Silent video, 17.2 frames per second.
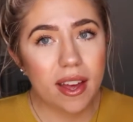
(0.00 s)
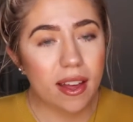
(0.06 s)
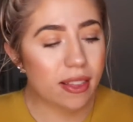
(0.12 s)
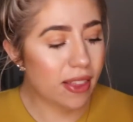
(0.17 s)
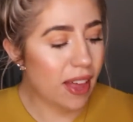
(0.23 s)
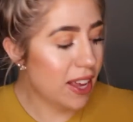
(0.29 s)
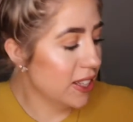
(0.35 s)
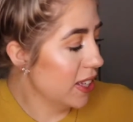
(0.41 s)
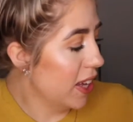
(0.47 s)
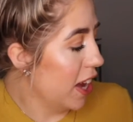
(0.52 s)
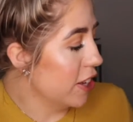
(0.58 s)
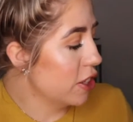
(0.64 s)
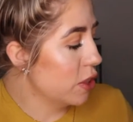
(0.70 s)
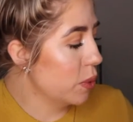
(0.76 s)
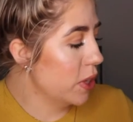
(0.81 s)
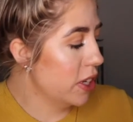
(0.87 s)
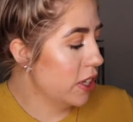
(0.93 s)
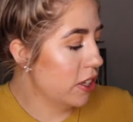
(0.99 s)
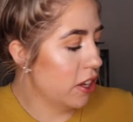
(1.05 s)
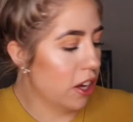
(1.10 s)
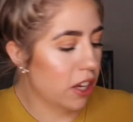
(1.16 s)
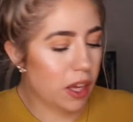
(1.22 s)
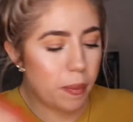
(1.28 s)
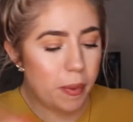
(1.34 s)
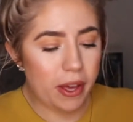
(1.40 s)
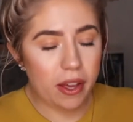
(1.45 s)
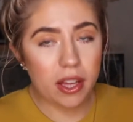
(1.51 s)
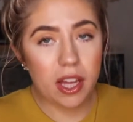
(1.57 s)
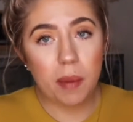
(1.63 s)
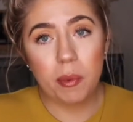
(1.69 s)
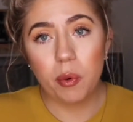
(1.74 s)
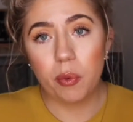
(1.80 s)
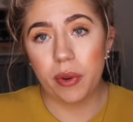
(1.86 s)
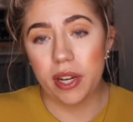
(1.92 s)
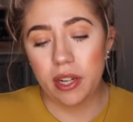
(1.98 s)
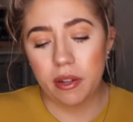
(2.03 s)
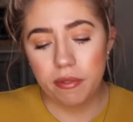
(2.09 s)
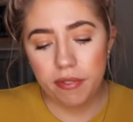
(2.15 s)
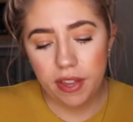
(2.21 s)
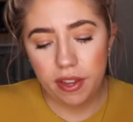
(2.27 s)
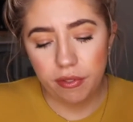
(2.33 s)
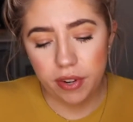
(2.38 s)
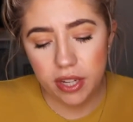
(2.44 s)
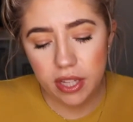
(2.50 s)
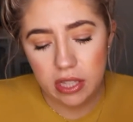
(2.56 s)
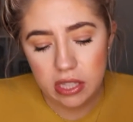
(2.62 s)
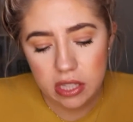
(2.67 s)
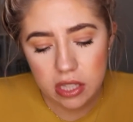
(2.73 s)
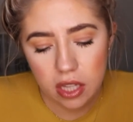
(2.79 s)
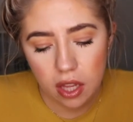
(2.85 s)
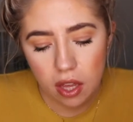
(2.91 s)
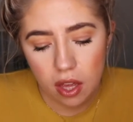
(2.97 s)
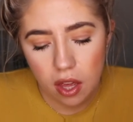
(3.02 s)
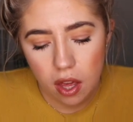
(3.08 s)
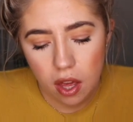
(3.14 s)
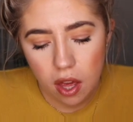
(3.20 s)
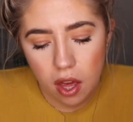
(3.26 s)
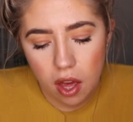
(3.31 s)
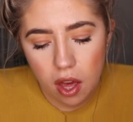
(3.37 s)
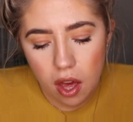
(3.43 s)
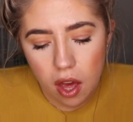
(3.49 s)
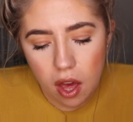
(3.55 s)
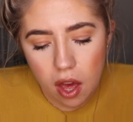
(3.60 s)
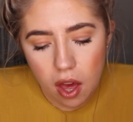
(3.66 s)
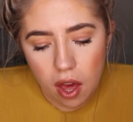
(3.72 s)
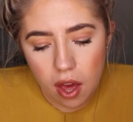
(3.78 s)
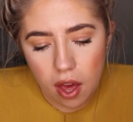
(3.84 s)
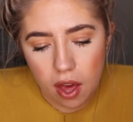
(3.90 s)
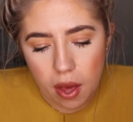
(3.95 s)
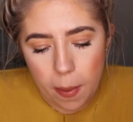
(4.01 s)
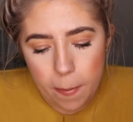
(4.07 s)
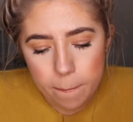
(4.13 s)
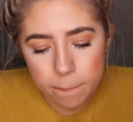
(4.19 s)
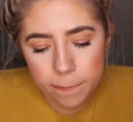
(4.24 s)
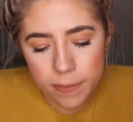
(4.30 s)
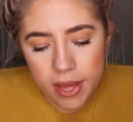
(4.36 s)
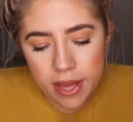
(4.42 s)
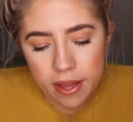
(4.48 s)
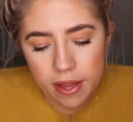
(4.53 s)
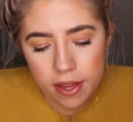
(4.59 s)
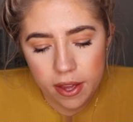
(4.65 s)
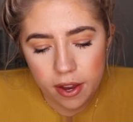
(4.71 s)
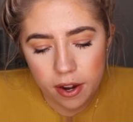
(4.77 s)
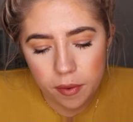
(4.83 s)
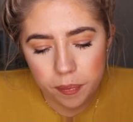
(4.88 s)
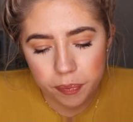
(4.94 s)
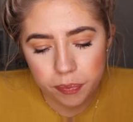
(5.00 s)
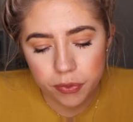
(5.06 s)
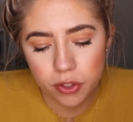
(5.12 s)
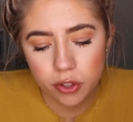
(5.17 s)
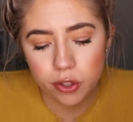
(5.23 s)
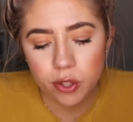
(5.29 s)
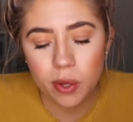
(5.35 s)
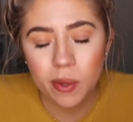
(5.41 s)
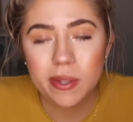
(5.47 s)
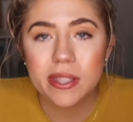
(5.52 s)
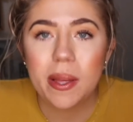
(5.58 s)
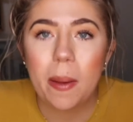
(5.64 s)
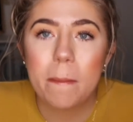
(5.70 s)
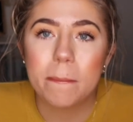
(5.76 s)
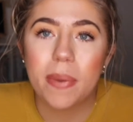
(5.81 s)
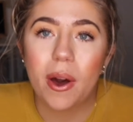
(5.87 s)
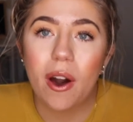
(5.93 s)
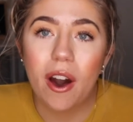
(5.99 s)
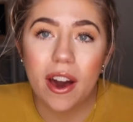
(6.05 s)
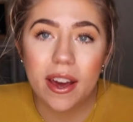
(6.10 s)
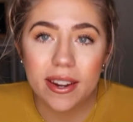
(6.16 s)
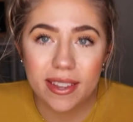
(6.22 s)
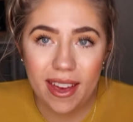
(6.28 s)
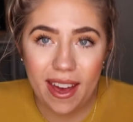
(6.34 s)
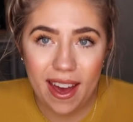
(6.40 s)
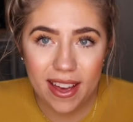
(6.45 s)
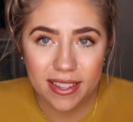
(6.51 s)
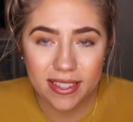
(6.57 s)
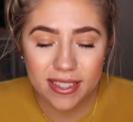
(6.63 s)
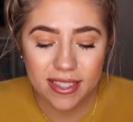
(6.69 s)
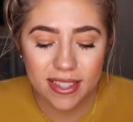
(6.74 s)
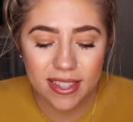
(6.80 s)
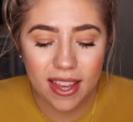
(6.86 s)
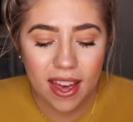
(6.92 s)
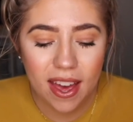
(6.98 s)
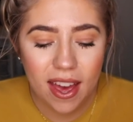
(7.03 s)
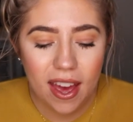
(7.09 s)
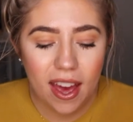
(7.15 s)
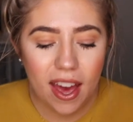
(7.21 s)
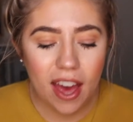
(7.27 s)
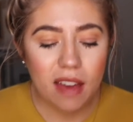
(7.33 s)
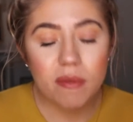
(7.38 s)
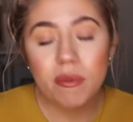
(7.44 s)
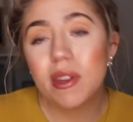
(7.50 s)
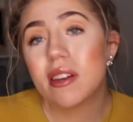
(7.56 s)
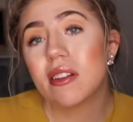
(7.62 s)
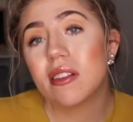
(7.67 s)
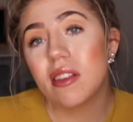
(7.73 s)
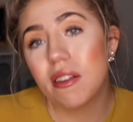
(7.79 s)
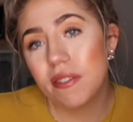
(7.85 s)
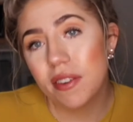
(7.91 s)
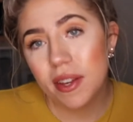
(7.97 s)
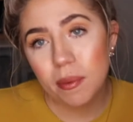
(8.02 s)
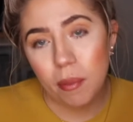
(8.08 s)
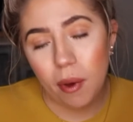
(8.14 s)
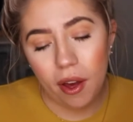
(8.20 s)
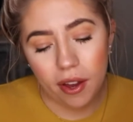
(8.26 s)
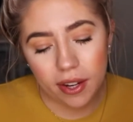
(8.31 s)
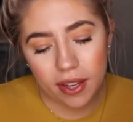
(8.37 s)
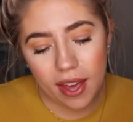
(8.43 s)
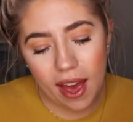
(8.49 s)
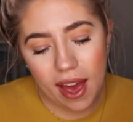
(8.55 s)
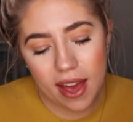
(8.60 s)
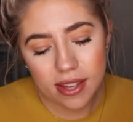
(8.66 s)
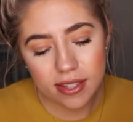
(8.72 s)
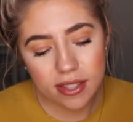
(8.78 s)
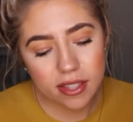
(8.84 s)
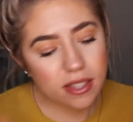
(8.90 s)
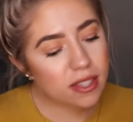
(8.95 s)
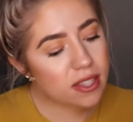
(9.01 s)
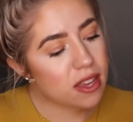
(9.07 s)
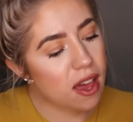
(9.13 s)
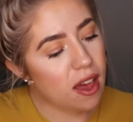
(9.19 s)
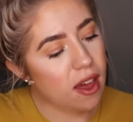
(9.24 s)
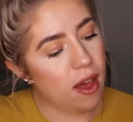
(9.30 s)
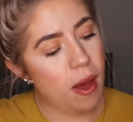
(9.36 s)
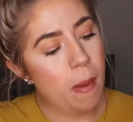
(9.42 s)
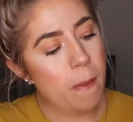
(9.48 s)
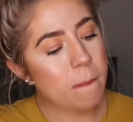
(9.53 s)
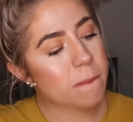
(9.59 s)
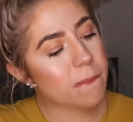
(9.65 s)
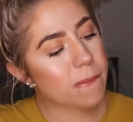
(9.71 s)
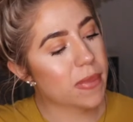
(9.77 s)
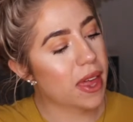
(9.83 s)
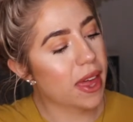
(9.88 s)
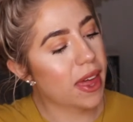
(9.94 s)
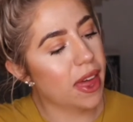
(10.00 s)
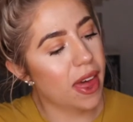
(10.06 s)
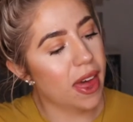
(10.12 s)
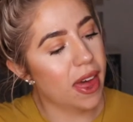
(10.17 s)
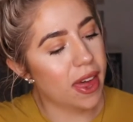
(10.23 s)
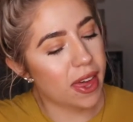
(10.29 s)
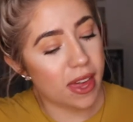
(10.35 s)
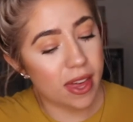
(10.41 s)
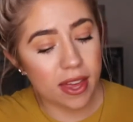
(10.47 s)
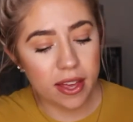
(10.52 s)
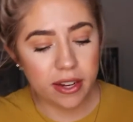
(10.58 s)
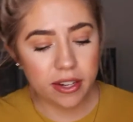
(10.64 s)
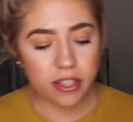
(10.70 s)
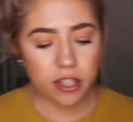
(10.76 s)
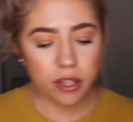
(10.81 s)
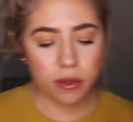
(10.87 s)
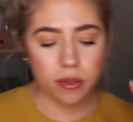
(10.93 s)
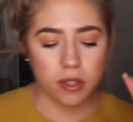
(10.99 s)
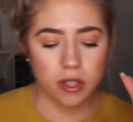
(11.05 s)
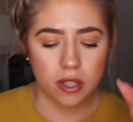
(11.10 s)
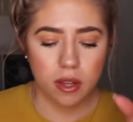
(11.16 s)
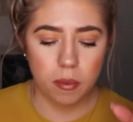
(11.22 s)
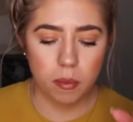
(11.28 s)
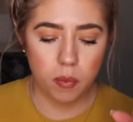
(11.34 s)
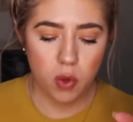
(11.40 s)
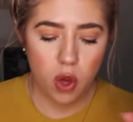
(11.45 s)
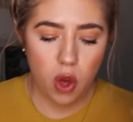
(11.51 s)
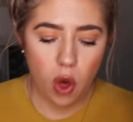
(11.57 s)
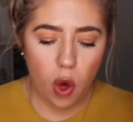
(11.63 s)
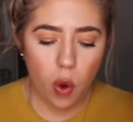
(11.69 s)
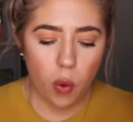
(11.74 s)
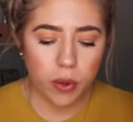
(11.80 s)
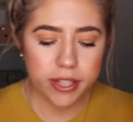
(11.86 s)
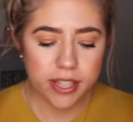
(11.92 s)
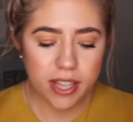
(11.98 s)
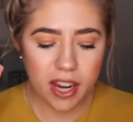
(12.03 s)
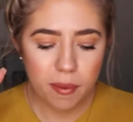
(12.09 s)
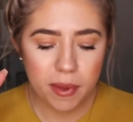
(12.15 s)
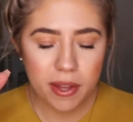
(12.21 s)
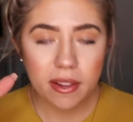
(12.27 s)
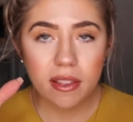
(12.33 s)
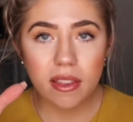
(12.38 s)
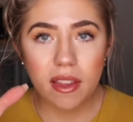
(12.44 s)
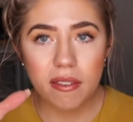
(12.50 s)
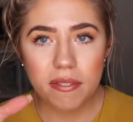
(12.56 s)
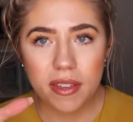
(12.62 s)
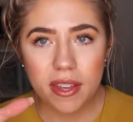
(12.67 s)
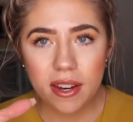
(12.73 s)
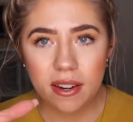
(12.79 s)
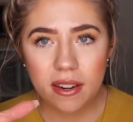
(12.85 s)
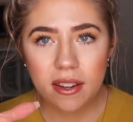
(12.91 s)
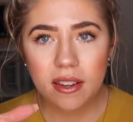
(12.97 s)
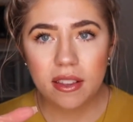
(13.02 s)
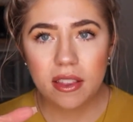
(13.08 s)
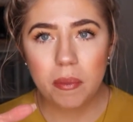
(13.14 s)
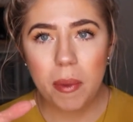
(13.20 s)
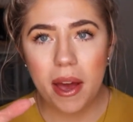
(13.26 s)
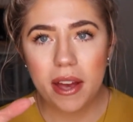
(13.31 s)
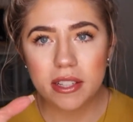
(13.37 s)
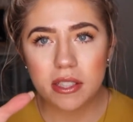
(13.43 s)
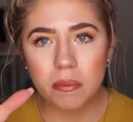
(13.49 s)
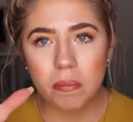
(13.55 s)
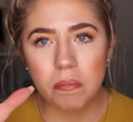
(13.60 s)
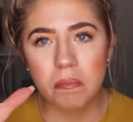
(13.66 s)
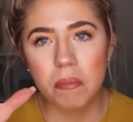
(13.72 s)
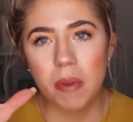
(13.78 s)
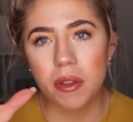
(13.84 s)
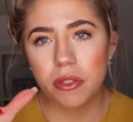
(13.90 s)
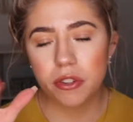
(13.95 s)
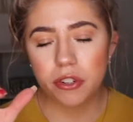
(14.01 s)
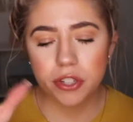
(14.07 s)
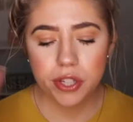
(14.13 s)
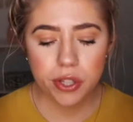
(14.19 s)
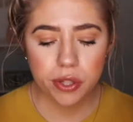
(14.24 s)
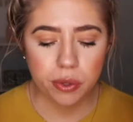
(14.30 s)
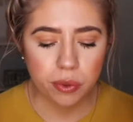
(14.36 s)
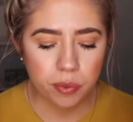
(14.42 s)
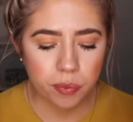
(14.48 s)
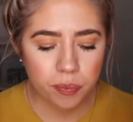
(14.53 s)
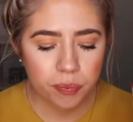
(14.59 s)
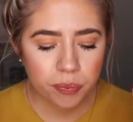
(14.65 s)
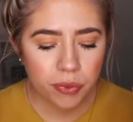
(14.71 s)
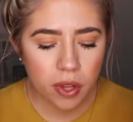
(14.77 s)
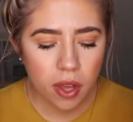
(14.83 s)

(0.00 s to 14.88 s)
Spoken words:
lastly, I just wanted to talk about a couple random favorites. So some podcasts. I've been loving podcasts, and so some ones that I've been loving the past month or two.